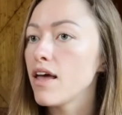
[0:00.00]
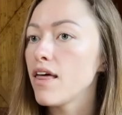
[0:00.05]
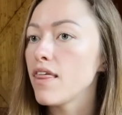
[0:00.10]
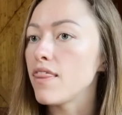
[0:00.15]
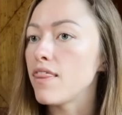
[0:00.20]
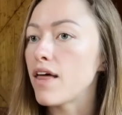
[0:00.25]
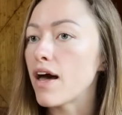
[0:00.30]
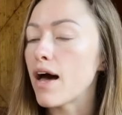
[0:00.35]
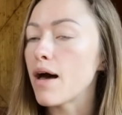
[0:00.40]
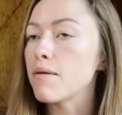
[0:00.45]

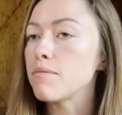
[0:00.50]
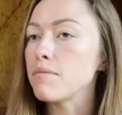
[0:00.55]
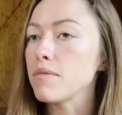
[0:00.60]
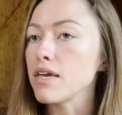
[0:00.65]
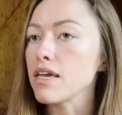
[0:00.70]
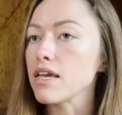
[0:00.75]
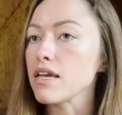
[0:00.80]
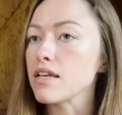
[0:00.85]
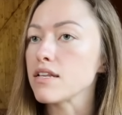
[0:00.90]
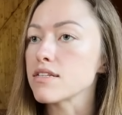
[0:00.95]
that
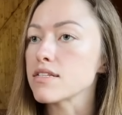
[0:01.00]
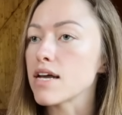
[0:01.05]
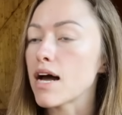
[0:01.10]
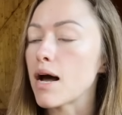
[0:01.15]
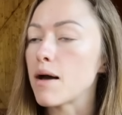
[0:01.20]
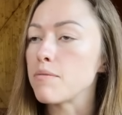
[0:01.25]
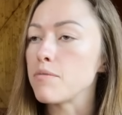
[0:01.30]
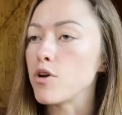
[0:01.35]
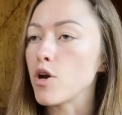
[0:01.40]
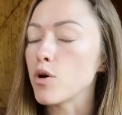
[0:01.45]
means
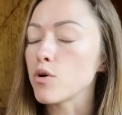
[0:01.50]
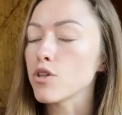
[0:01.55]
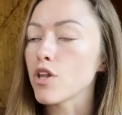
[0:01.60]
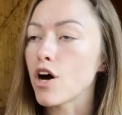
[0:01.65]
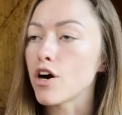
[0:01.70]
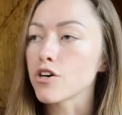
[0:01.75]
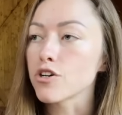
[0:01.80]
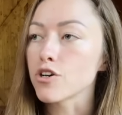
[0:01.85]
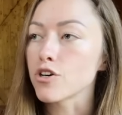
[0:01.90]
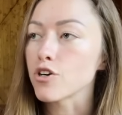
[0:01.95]
I'm no
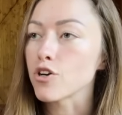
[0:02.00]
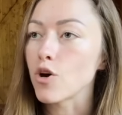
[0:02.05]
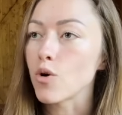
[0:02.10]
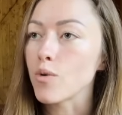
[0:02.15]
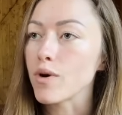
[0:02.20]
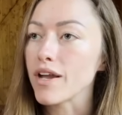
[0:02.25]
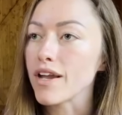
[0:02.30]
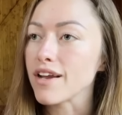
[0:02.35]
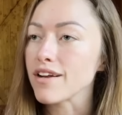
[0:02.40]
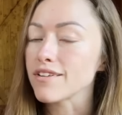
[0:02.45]
longer
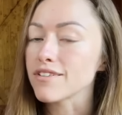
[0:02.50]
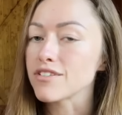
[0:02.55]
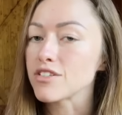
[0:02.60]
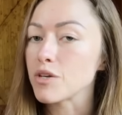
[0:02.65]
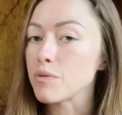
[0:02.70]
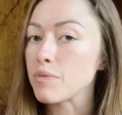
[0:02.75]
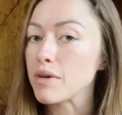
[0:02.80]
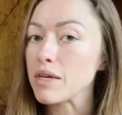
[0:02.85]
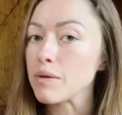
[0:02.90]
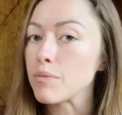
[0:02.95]
going to
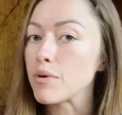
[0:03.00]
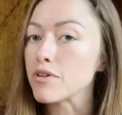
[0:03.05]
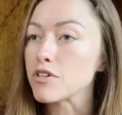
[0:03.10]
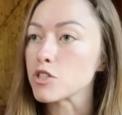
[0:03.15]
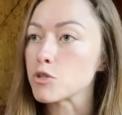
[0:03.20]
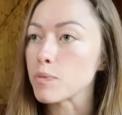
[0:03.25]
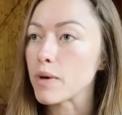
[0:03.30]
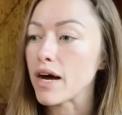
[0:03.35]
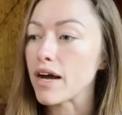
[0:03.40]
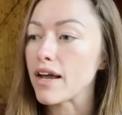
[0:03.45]
be
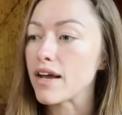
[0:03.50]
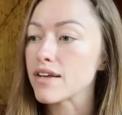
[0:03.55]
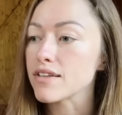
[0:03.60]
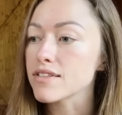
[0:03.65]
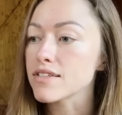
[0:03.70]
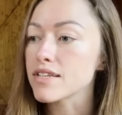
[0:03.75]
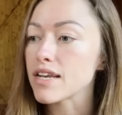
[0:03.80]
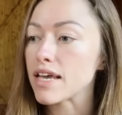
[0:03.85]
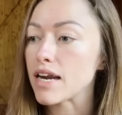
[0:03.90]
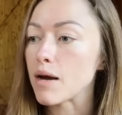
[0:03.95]
bullish
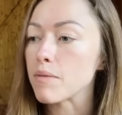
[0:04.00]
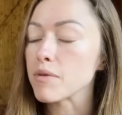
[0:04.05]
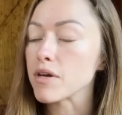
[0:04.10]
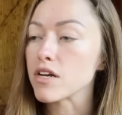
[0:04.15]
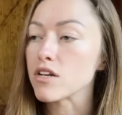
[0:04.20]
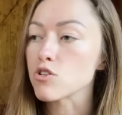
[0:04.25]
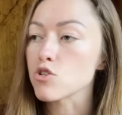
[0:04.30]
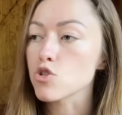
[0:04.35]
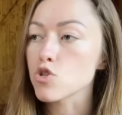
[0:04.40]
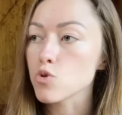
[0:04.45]
biased and I'm going
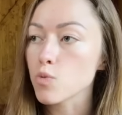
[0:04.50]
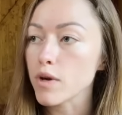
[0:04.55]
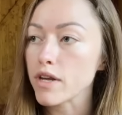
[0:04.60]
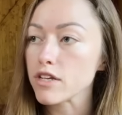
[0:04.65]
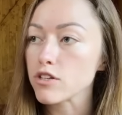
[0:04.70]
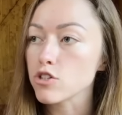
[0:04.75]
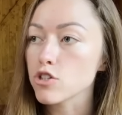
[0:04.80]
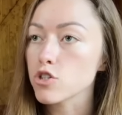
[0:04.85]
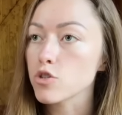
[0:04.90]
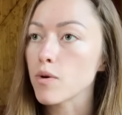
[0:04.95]
to
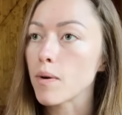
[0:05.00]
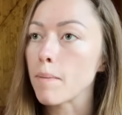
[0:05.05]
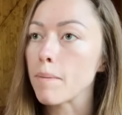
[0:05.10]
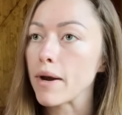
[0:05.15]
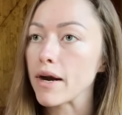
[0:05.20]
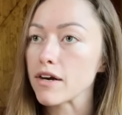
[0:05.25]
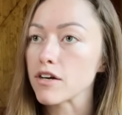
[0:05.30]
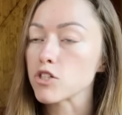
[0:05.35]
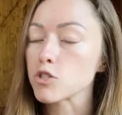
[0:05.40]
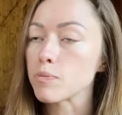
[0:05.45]
switch to a
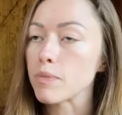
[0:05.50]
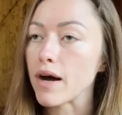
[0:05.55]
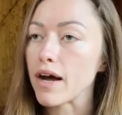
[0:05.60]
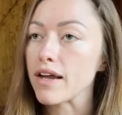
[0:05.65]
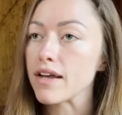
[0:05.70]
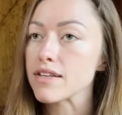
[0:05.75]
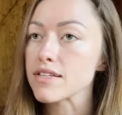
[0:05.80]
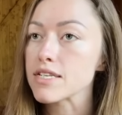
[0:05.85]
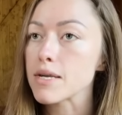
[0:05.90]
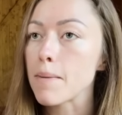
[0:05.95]
bearish
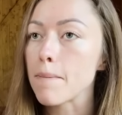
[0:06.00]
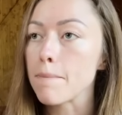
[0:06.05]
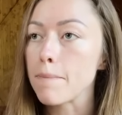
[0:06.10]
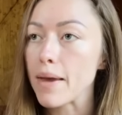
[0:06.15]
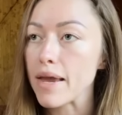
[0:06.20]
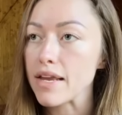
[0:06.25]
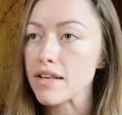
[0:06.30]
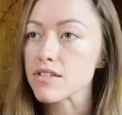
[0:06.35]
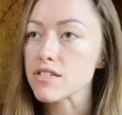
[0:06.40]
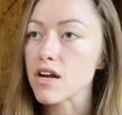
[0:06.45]
biased
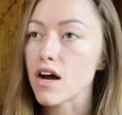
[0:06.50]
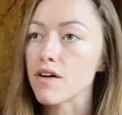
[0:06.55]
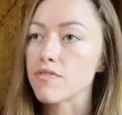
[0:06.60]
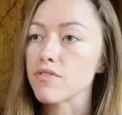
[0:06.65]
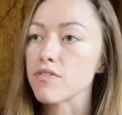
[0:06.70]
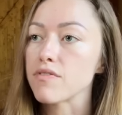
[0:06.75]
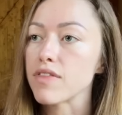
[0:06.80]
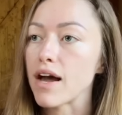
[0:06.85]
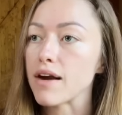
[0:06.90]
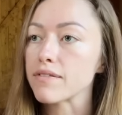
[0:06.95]
based off
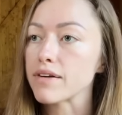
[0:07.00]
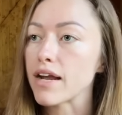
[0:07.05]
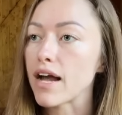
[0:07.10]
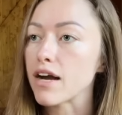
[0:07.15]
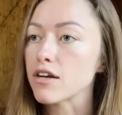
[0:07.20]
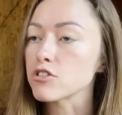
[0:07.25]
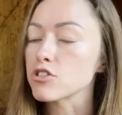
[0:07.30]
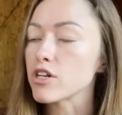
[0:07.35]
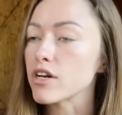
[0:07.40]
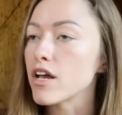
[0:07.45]
of that
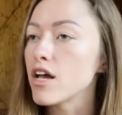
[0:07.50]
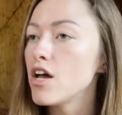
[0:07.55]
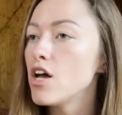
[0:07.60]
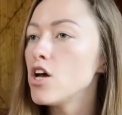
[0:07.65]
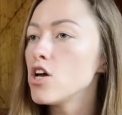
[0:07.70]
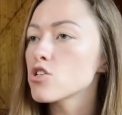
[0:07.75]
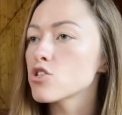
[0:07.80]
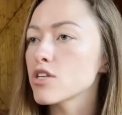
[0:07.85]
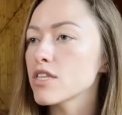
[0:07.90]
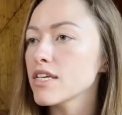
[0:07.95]
reaction.
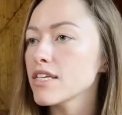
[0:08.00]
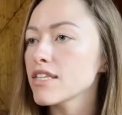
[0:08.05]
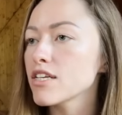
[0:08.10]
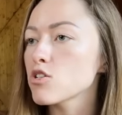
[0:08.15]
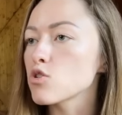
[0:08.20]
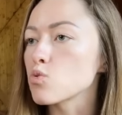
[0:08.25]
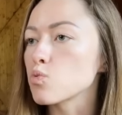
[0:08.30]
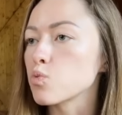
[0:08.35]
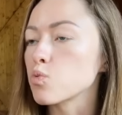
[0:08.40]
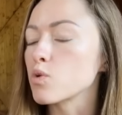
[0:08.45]
So I think
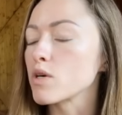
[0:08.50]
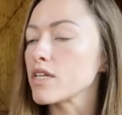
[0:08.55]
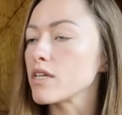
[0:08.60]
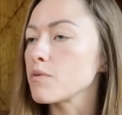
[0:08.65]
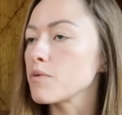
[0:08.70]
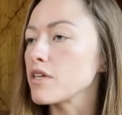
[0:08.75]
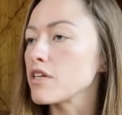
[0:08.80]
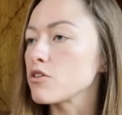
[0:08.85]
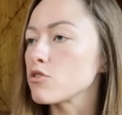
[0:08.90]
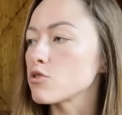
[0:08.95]
that's really,
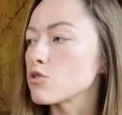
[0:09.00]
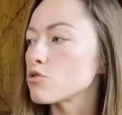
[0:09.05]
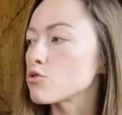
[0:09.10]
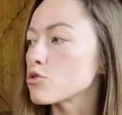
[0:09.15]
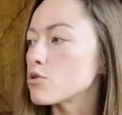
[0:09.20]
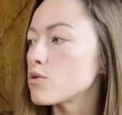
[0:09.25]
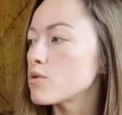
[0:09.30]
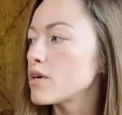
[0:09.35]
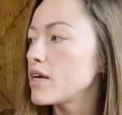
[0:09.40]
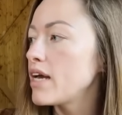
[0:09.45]
really
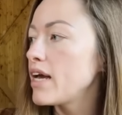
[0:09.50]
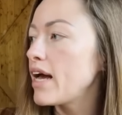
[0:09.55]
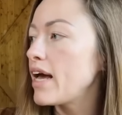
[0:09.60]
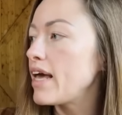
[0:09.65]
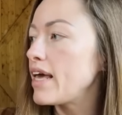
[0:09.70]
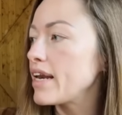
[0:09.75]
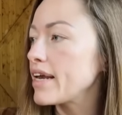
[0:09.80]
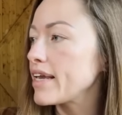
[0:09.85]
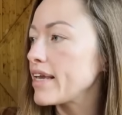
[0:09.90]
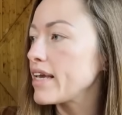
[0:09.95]
crucial.
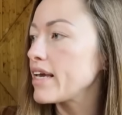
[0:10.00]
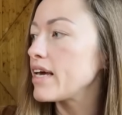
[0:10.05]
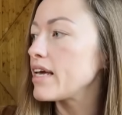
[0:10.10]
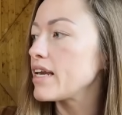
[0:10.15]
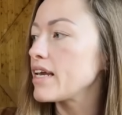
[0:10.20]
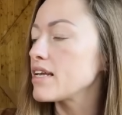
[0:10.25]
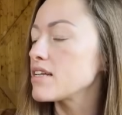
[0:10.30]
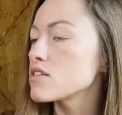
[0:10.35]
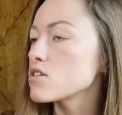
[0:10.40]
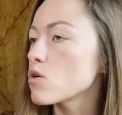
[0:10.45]
And again,
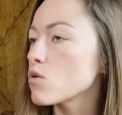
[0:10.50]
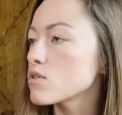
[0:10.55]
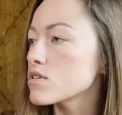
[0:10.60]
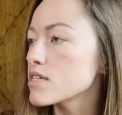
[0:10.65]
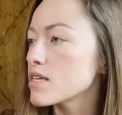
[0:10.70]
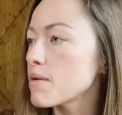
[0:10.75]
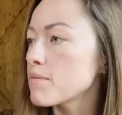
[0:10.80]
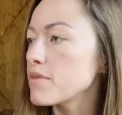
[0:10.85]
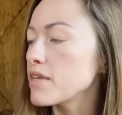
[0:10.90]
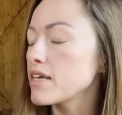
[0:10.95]
it's
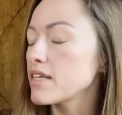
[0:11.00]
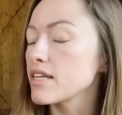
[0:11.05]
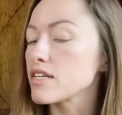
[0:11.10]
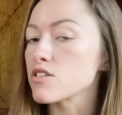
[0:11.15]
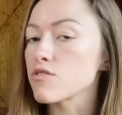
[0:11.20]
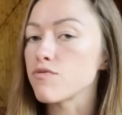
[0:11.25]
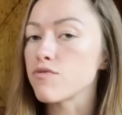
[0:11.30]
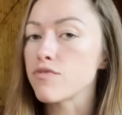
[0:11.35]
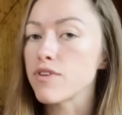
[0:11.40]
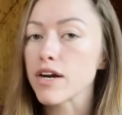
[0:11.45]
something that's
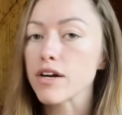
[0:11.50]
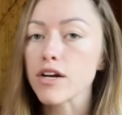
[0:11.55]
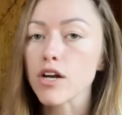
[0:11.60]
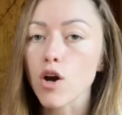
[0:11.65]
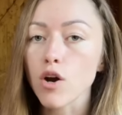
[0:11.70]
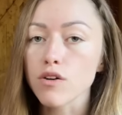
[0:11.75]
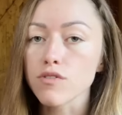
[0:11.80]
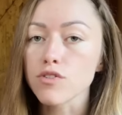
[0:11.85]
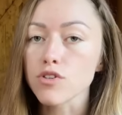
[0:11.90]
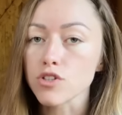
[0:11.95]
very
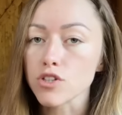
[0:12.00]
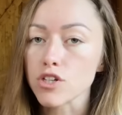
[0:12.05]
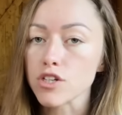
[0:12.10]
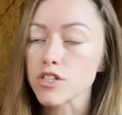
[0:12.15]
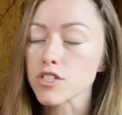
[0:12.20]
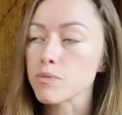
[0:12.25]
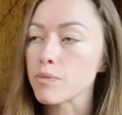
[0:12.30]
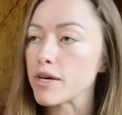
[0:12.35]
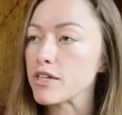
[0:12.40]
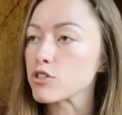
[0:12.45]

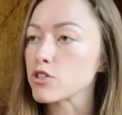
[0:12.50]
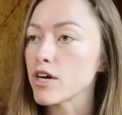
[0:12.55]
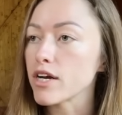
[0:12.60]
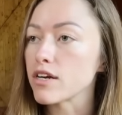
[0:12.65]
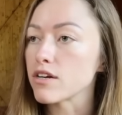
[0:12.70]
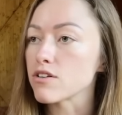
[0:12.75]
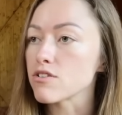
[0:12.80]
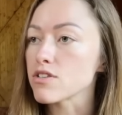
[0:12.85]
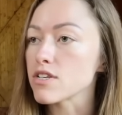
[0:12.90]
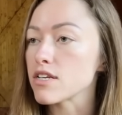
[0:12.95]
overlooked by
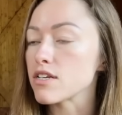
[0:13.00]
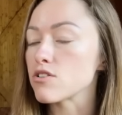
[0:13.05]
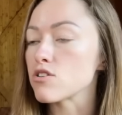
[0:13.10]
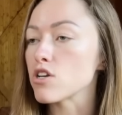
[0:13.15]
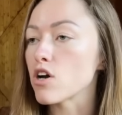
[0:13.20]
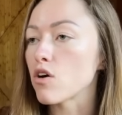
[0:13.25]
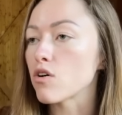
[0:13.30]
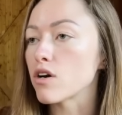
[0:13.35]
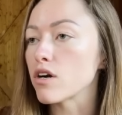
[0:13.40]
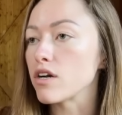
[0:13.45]
traders is
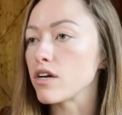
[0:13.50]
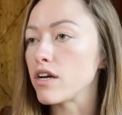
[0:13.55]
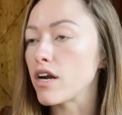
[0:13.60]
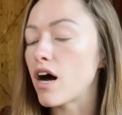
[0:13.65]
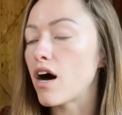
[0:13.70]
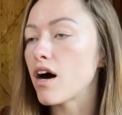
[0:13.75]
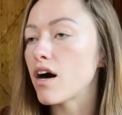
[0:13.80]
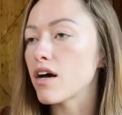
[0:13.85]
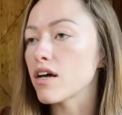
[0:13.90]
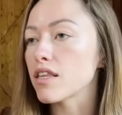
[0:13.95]
y'all are
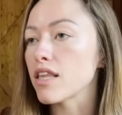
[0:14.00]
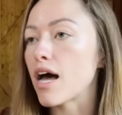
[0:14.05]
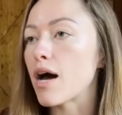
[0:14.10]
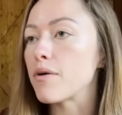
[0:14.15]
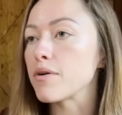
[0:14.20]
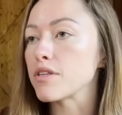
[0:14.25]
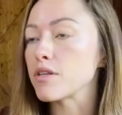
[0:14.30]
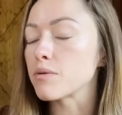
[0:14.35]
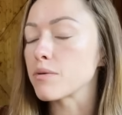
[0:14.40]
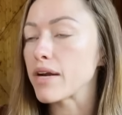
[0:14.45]
not
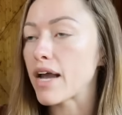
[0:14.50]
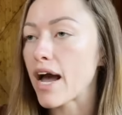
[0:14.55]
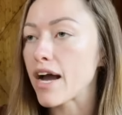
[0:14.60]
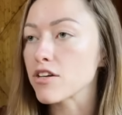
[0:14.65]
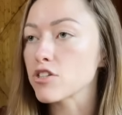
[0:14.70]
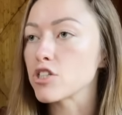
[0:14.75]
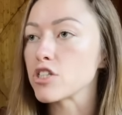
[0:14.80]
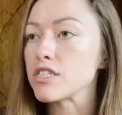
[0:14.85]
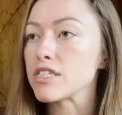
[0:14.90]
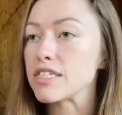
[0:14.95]
allowing the
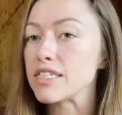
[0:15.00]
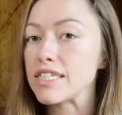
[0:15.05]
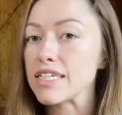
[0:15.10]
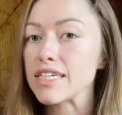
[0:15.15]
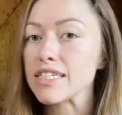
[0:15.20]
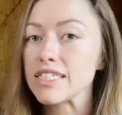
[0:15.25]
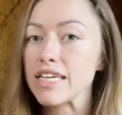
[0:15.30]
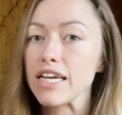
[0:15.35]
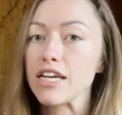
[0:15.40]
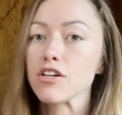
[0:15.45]
reaction to
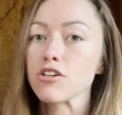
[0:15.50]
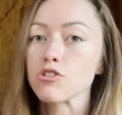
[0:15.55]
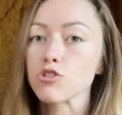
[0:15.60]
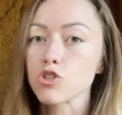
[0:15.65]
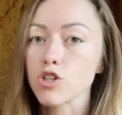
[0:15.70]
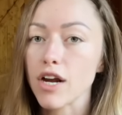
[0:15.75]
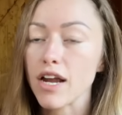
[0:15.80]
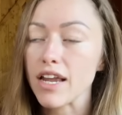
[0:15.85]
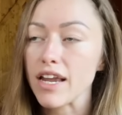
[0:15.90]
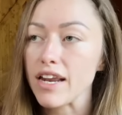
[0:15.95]
dictate your
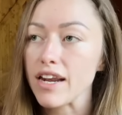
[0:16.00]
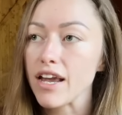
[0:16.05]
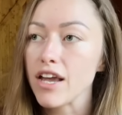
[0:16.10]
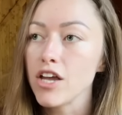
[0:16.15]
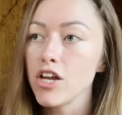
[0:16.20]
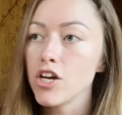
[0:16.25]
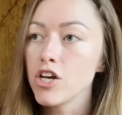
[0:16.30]
trade.